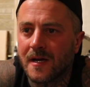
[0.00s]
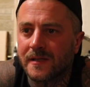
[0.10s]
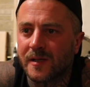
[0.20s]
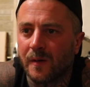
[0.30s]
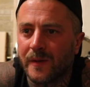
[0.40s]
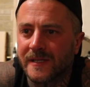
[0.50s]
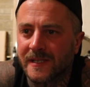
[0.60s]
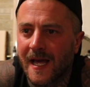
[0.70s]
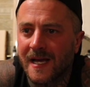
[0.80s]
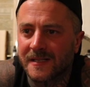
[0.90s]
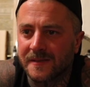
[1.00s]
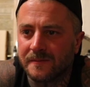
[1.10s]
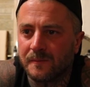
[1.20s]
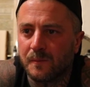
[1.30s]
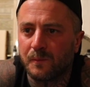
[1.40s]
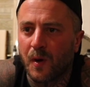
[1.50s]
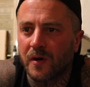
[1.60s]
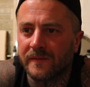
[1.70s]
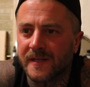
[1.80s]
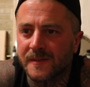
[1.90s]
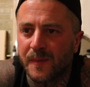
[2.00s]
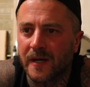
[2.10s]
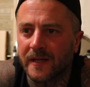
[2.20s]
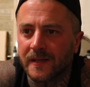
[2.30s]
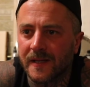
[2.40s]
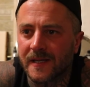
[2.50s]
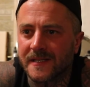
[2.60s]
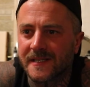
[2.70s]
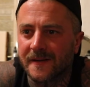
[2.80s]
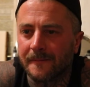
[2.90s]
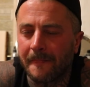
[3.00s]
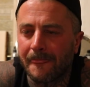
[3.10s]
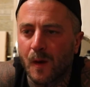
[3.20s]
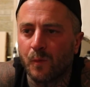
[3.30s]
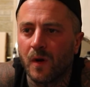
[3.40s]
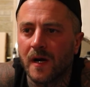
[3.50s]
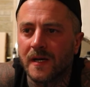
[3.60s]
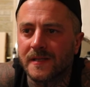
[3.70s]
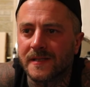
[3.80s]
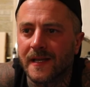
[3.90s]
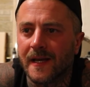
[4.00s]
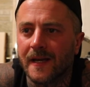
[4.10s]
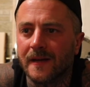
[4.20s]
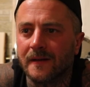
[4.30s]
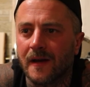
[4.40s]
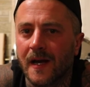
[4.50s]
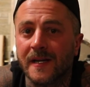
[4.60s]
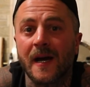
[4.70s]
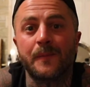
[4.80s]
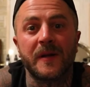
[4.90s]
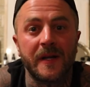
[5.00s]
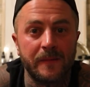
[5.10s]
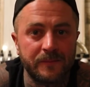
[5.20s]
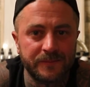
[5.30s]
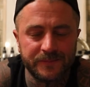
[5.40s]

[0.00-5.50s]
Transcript: So his last part of his bucket list was that I adopted him.